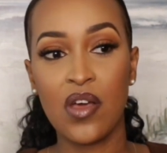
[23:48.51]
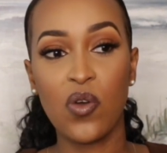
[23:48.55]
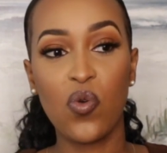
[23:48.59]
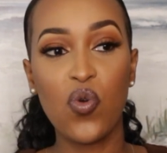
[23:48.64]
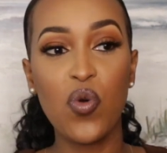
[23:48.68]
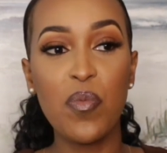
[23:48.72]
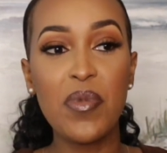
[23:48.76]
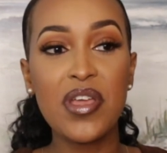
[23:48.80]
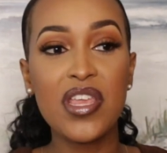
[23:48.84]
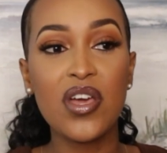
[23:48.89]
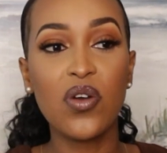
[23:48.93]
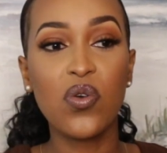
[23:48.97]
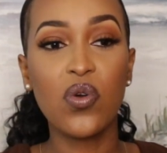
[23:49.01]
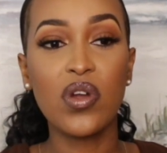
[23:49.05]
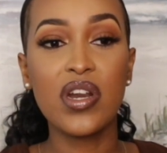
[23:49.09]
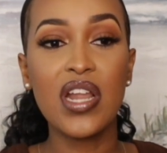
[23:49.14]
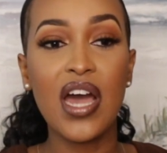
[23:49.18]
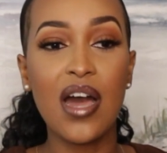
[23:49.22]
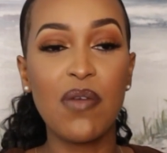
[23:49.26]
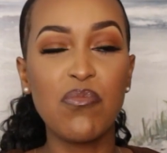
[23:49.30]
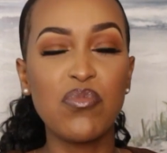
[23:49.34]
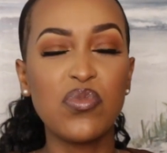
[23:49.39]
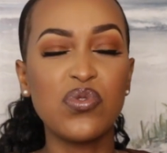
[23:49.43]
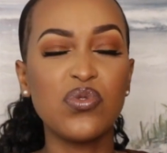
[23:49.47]
kumenya ko
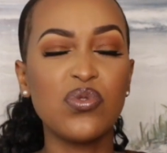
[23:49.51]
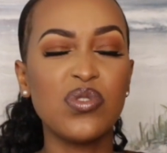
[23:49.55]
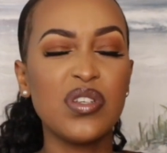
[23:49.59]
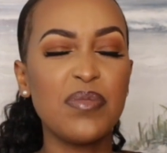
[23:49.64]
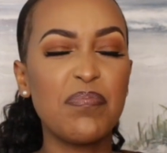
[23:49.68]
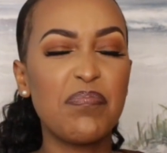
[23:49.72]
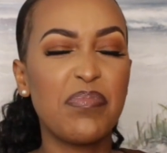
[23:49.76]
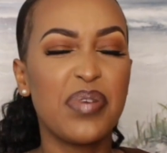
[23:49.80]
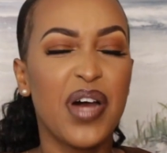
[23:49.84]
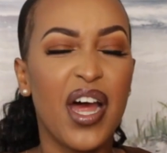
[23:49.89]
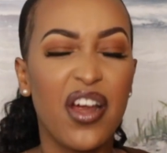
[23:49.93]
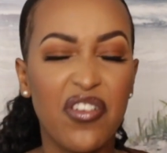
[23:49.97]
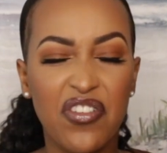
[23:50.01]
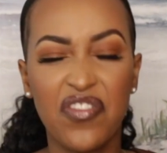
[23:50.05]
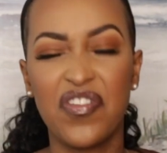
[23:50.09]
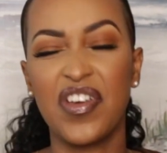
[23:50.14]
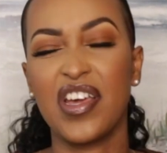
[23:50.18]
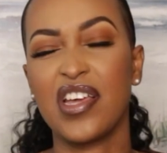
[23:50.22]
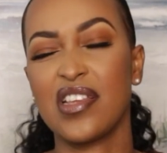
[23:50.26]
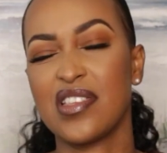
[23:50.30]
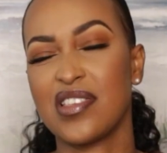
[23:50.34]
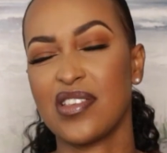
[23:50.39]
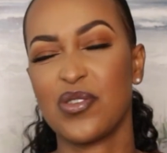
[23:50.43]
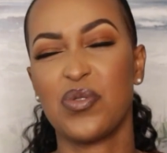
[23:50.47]
nta muntu uri
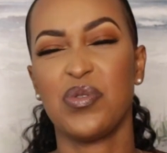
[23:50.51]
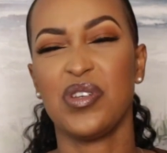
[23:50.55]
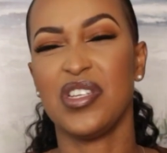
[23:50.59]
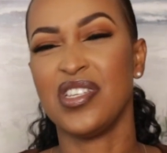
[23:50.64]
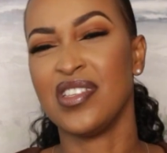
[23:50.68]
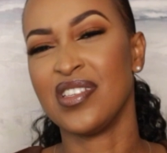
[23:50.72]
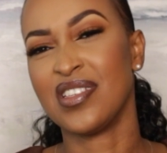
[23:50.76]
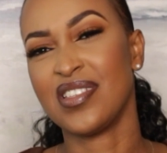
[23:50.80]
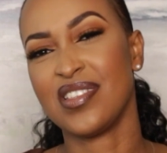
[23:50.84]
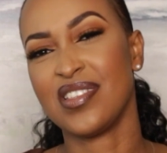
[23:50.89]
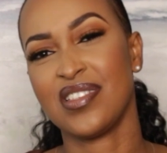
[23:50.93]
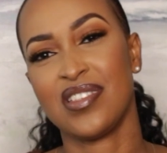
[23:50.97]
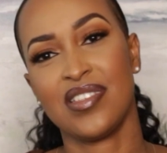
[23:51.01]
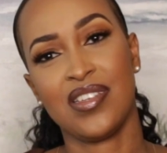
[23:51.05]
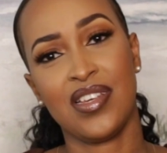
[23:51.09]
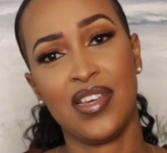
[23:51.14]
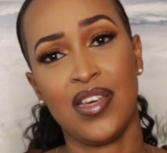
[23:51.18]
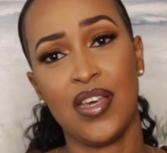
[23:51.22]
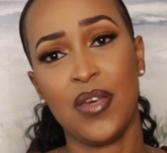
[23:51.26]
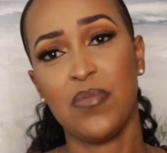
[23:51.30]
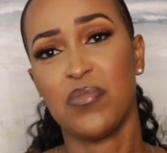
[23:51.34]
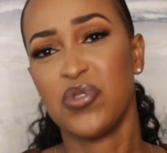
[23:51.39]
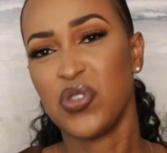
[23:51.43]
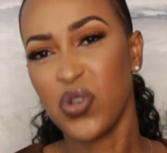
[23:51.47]
perfect Chris
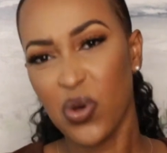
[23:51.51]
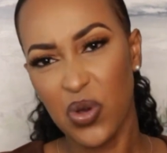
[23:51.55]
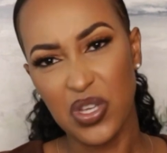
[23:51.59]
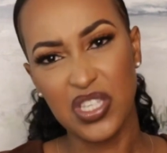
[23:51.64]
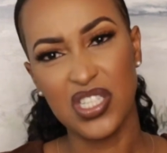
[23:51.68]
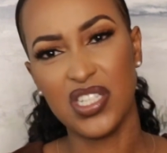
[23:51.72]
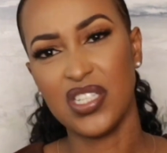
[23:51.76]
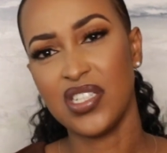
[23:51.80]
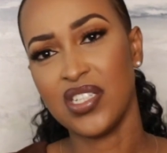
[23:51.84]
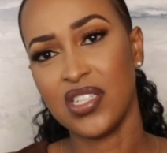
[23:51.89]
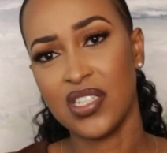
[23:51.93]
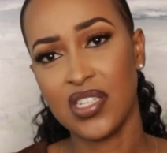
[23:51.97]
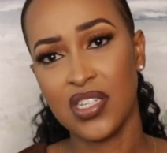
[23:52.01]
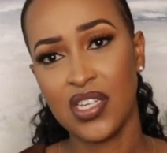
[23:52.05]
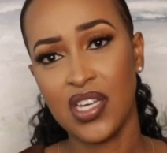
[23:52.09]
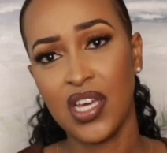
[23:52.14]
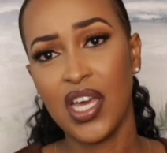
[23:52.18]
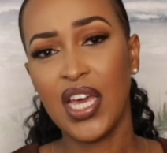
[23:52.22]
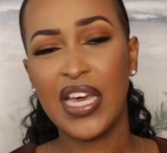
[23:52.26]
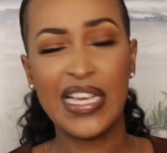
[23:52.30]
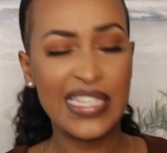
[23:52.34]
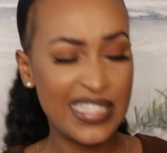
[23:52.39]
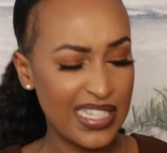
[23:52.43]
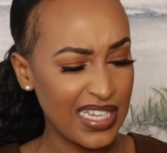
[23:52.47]
byonyine
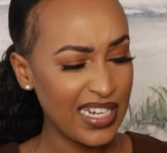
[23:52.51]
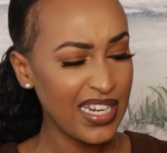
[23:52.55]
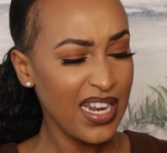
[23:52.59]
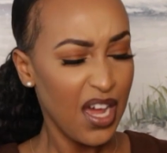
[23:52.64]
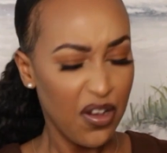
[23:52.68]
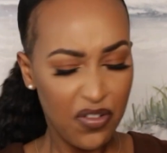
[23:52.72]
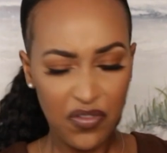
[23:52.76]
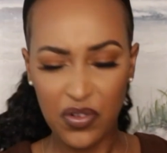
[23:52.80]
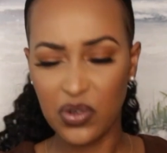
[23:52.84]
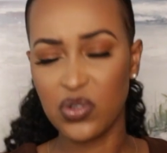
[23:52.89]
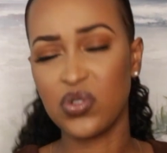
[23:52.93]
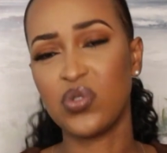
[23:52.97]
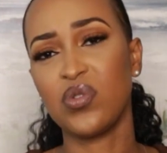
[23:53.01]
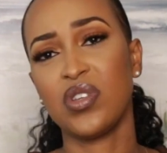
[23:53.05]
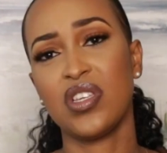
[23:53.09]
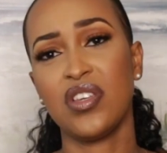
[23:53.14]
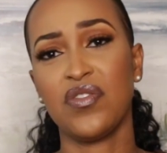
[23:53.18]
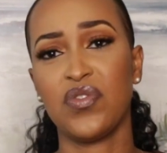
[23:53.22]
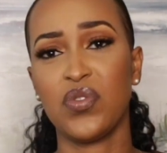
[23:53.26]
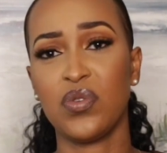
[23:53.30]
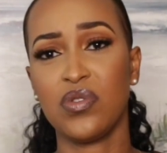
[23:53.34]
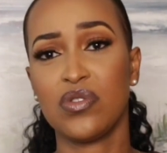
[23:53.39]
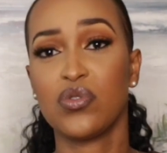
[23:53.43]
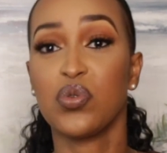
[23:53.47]
is enough for you
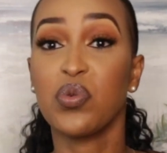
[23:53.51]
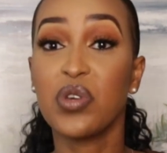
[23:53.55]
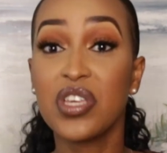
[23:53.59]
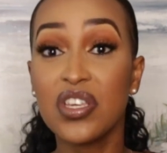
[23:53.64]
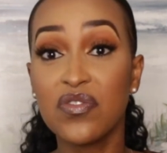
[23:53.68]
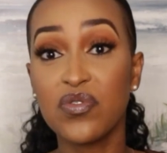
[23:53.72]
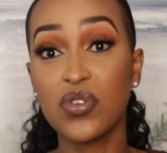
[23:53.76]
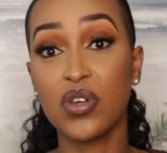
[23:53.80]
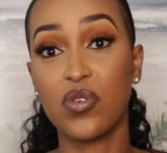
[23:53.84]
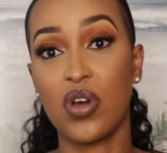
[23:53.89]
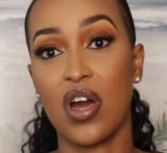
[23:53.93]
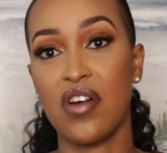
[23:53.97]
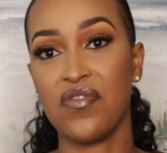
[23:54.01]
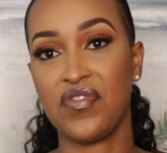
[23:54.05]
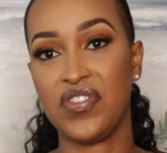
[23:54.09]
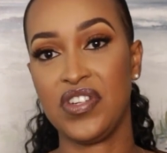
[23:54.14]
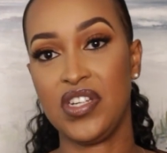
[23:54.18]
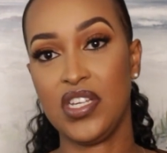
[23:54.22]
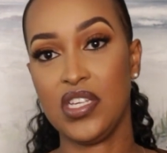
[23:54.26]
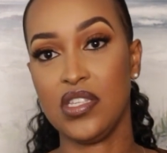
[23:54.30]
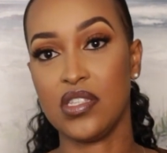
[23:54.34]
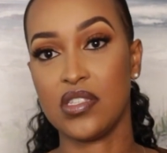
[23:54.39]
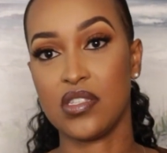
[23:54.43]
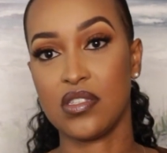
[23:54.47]
to give you
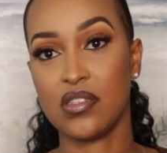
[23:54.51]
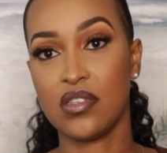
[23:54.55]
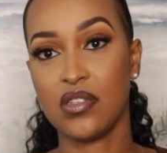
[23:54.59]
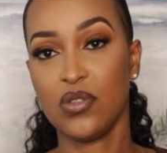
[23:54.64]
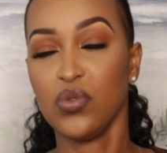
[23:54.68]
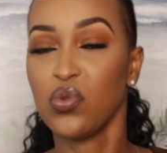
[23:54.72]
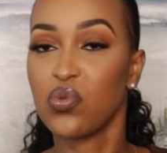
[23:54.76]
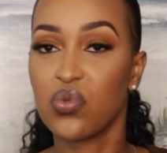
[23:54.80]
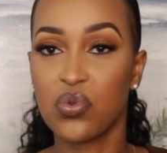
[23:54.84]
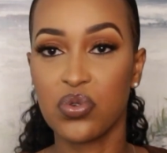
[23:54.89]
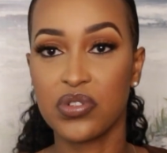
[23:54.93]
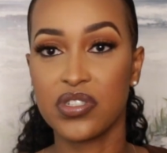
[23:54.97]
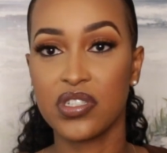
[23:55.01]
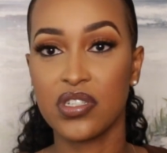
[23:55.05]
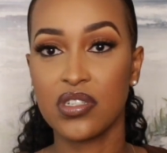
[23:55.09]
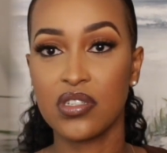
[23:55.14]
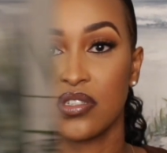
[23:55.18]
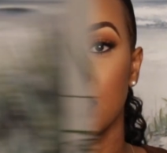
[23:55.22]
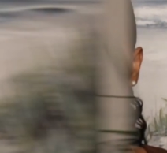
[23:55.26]
confidence ndukuri